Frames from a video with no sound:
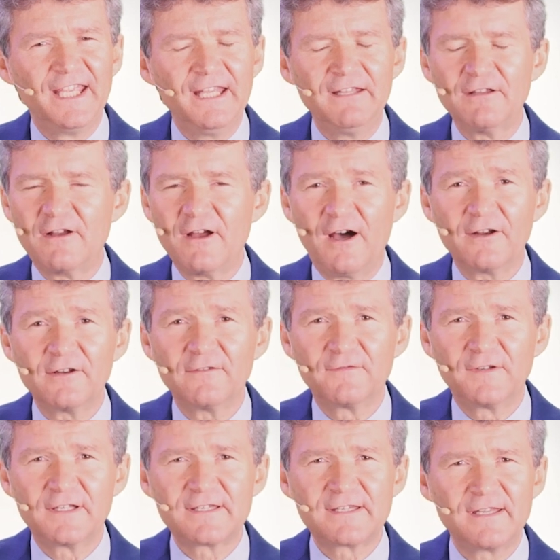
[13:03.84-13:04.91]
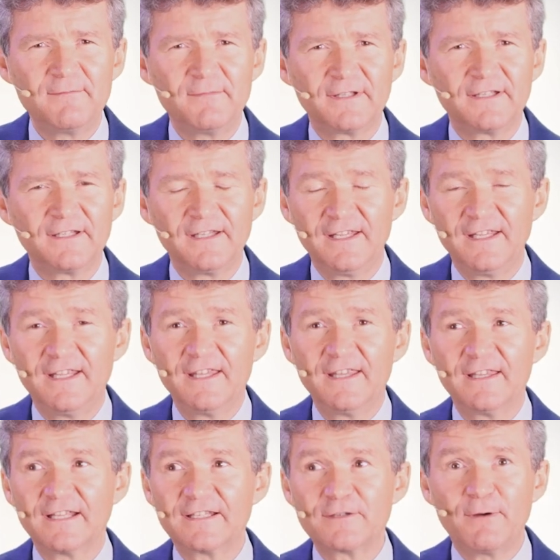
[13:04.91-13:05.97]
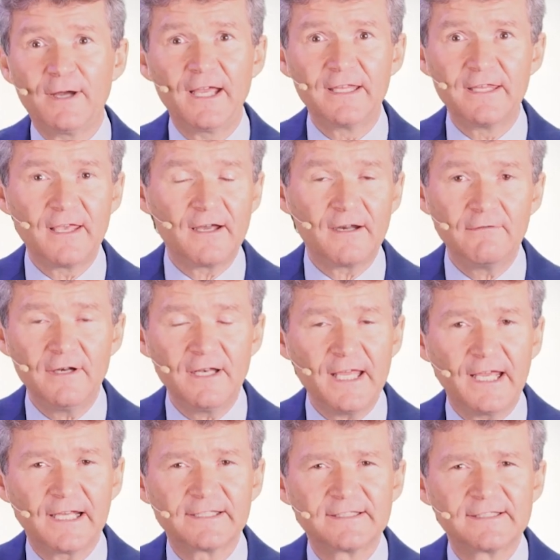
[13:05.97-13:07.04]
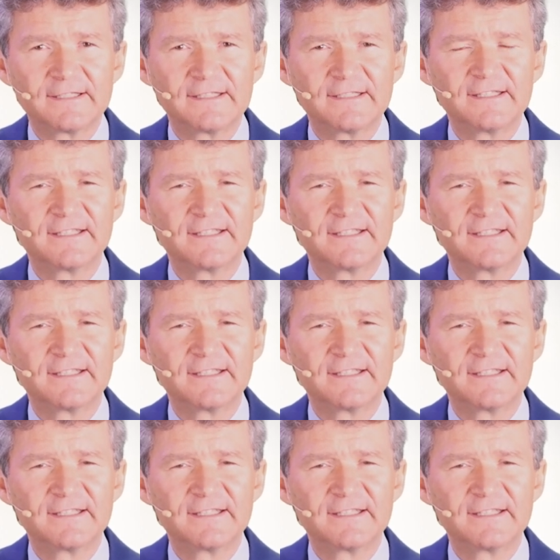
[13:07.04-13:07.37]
in the Garden of Gethsemane. That's why they are relaxed.